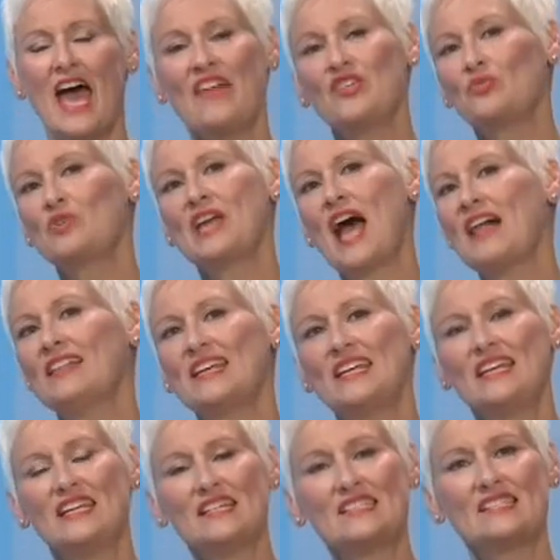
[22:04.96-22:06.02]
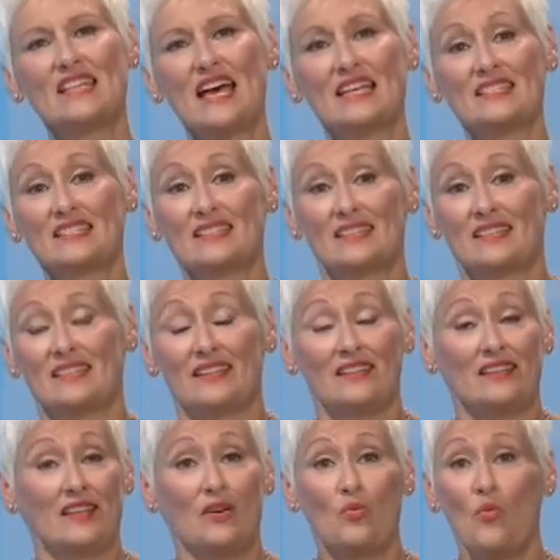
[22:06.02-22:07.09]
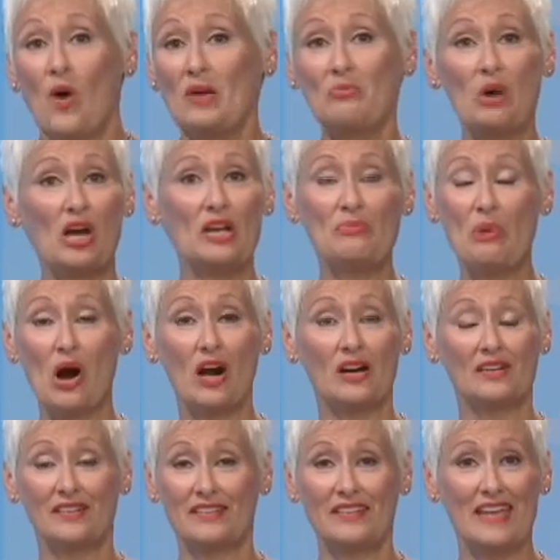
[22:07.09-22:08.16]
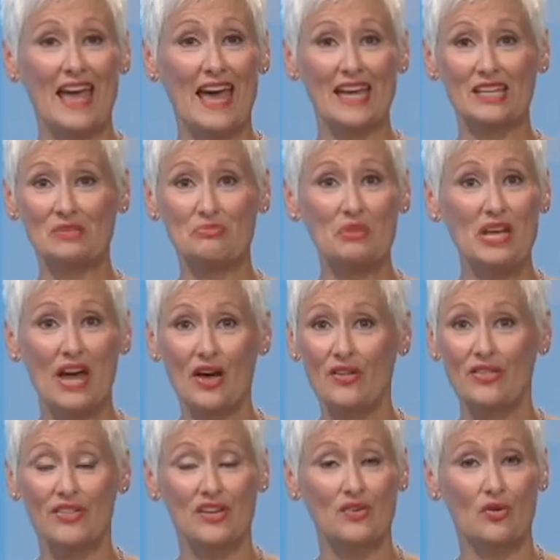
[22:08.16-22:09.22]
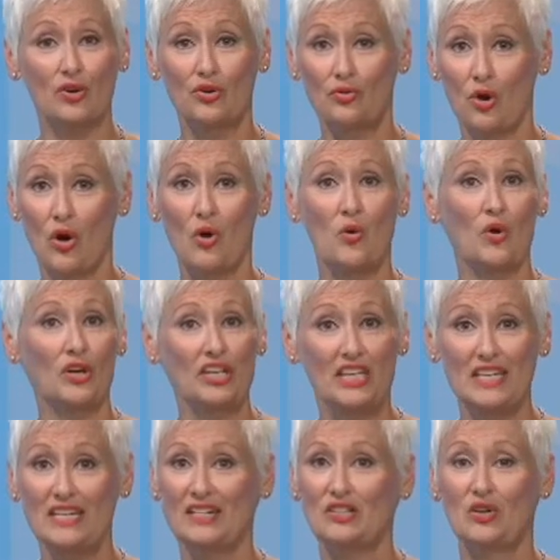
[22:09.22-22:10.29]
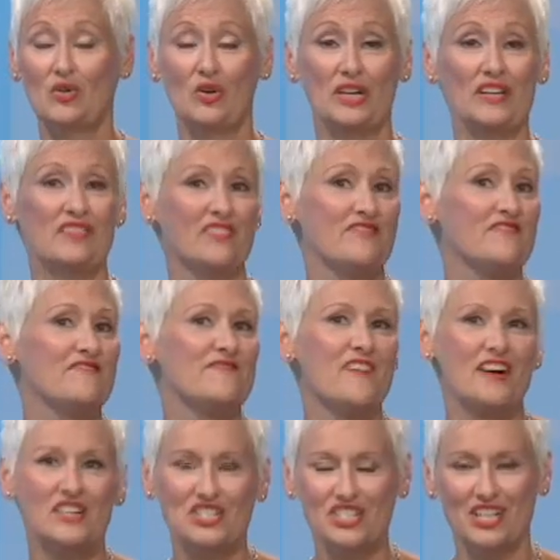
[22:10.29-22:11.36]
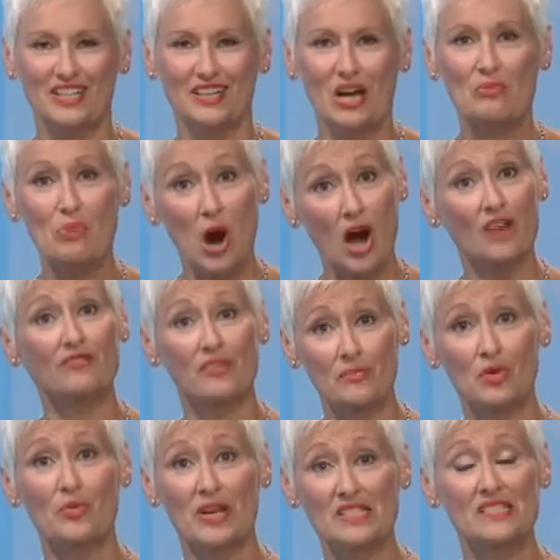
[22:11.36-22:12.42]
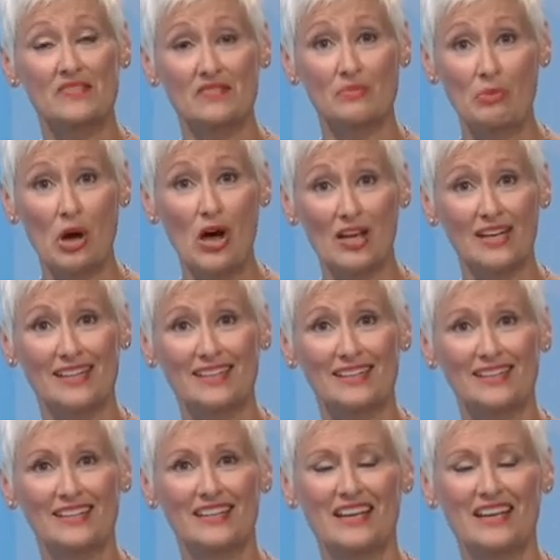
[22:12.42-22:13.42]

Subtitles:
And the reality is that one body part can't be healthy or grow or heal or even function apart from the rest of the body.